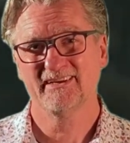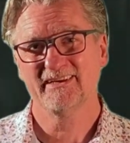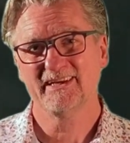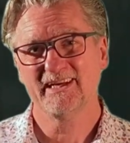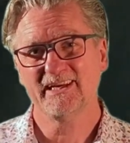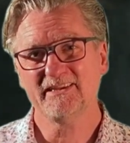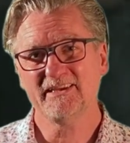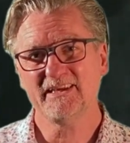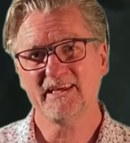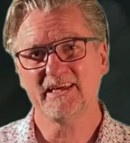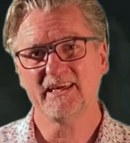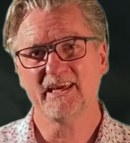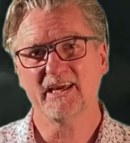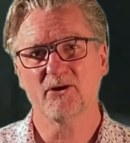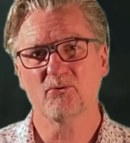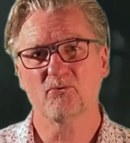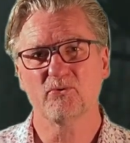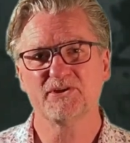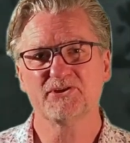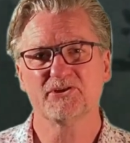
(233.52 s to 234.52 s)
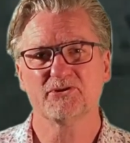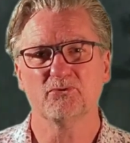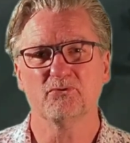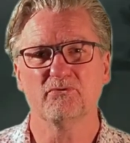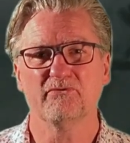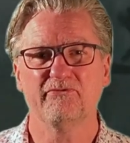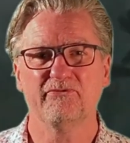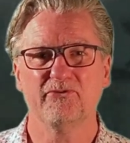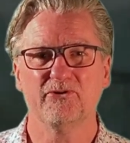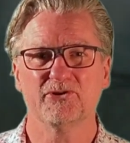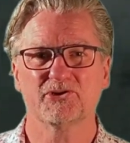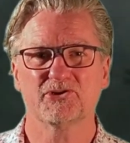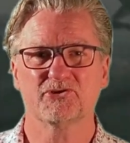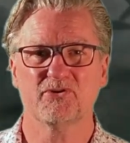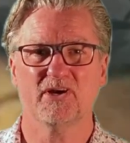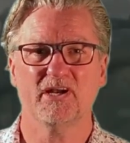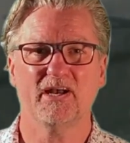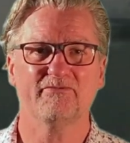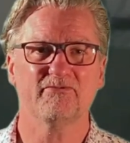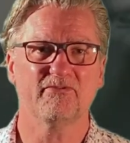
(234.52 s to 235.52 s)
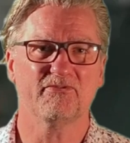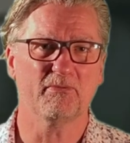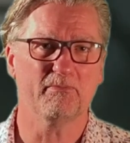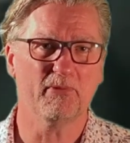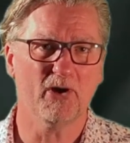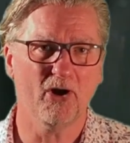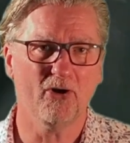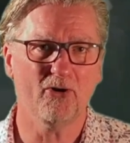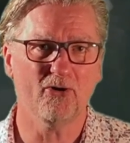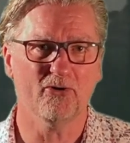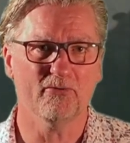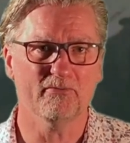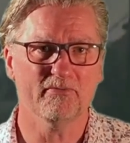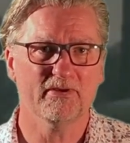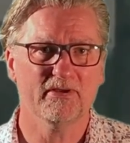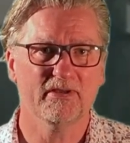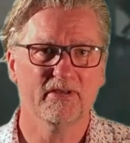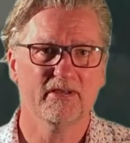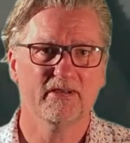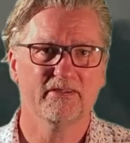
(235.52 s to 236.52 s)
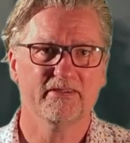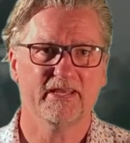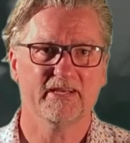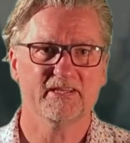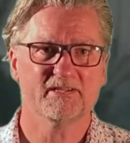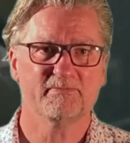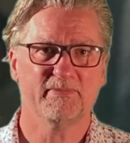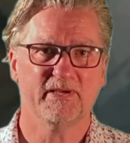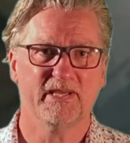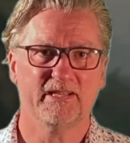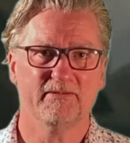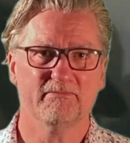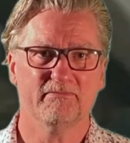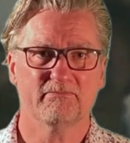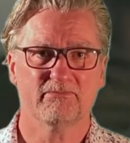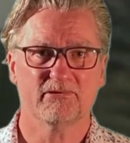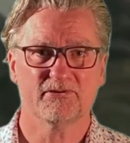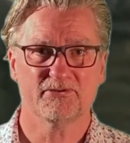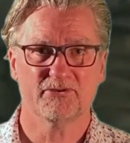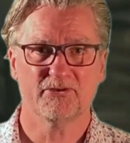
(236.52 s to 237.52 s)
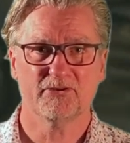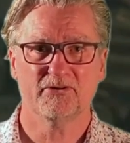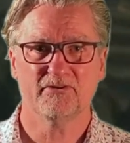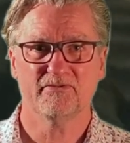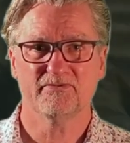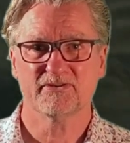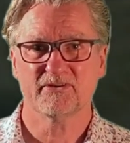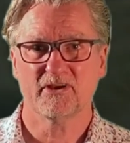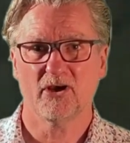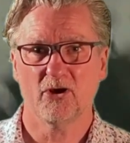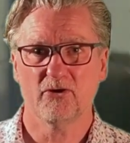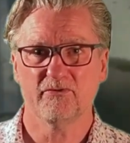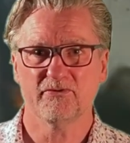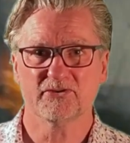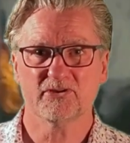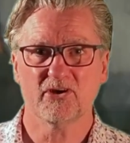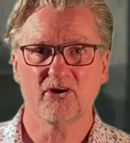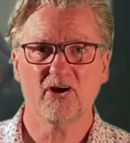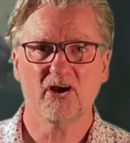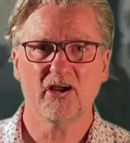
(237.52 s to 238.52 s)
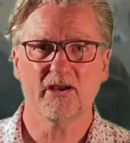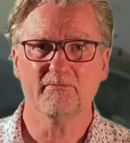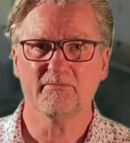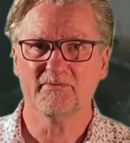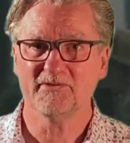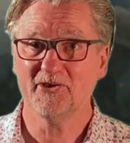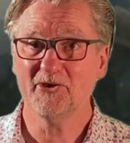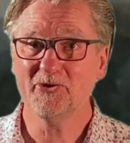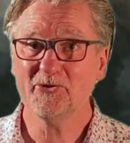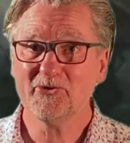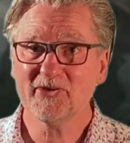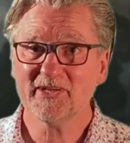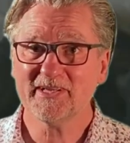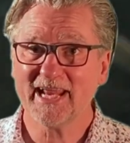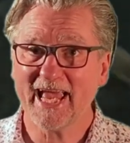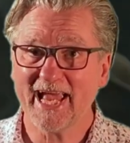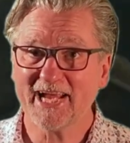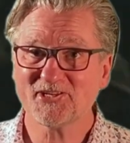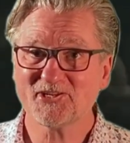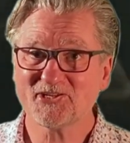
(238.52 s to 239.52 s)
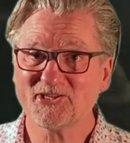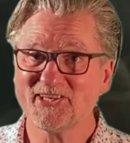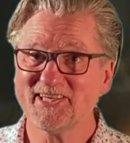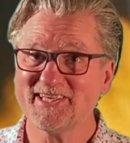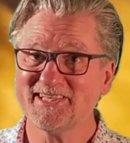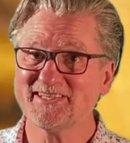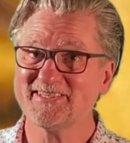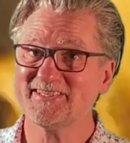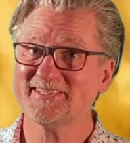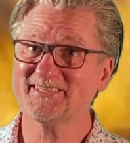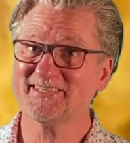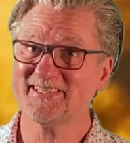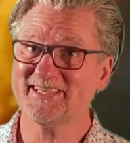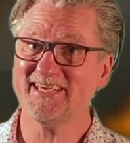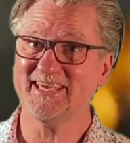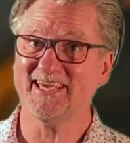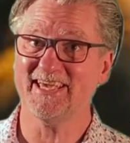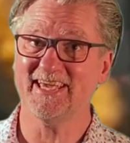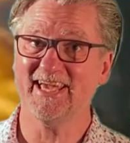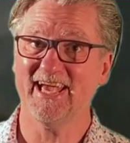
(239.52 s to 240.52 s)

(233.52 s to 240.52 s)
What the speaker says: In the original first draft of the poem that has been preserved over time, you can actually see